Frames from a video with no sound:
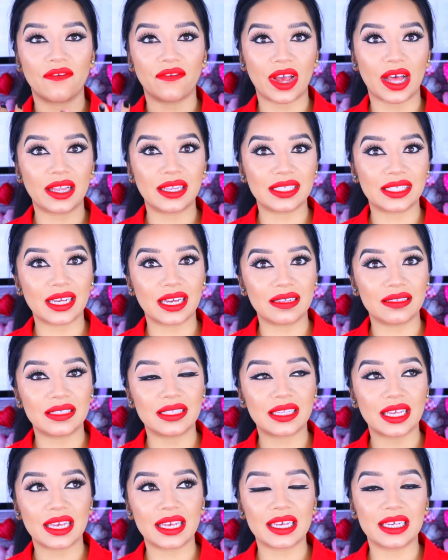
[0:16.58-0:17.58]

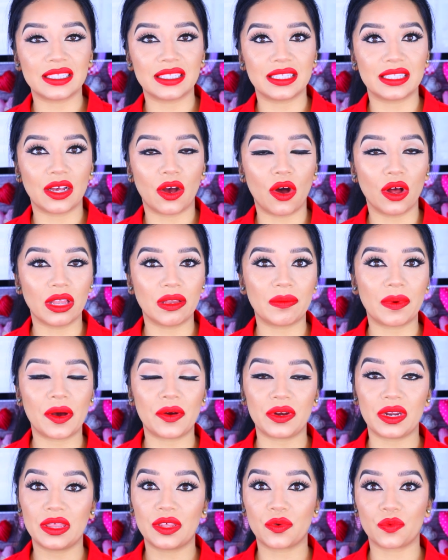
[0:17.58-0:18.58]
Valentine's Day is all
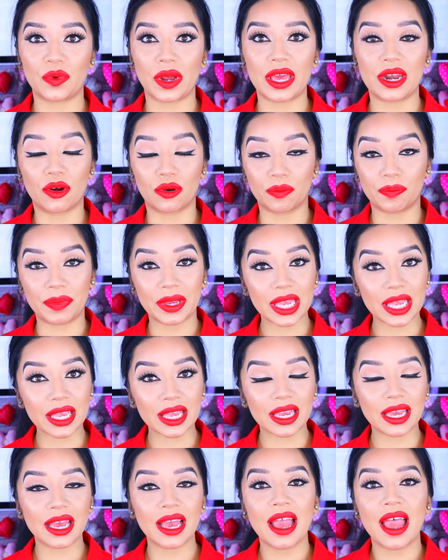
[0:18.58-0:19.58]
about either red or
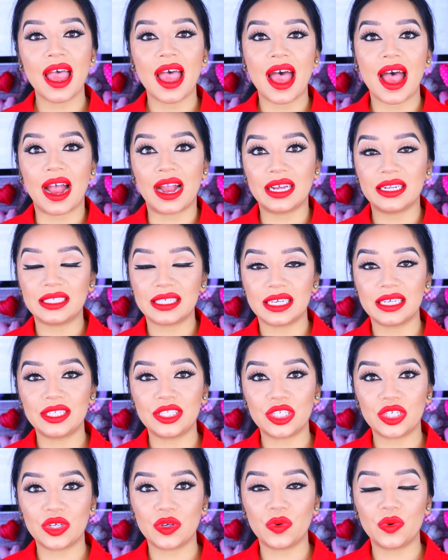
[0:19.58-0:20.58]
pink. I did
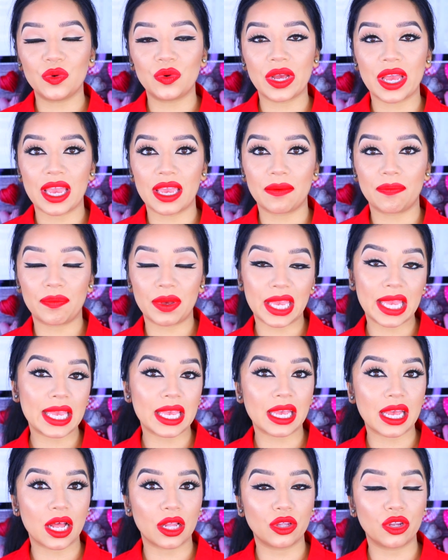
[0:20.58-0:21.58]
do a
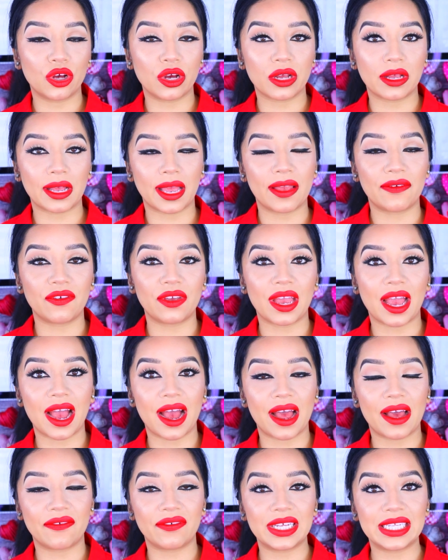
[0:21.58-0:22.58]
pink look. If you
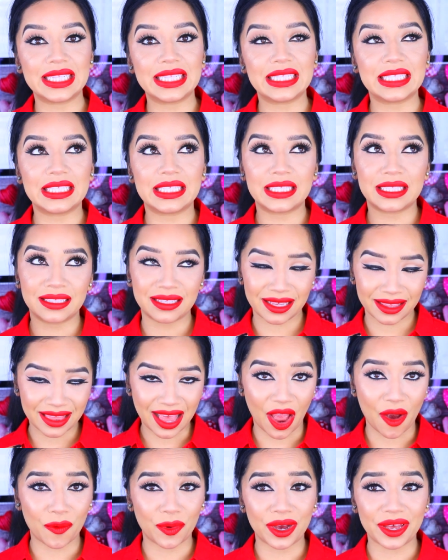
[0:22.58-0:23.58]
haven't seen
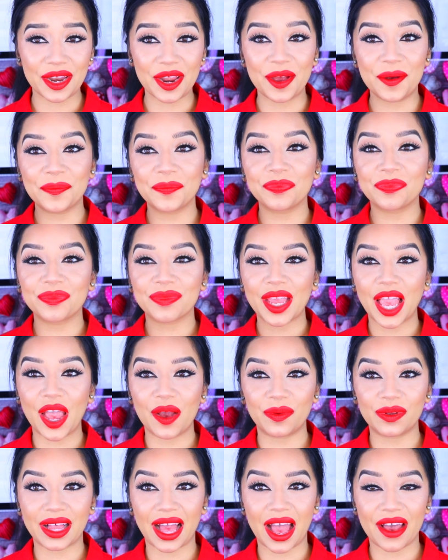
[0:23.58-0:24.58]
that one,
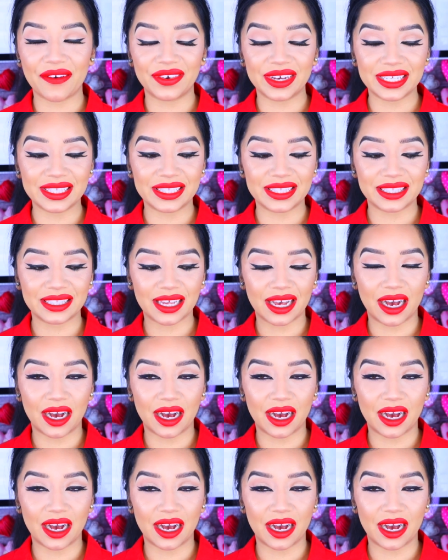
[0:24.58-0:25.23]
I will have it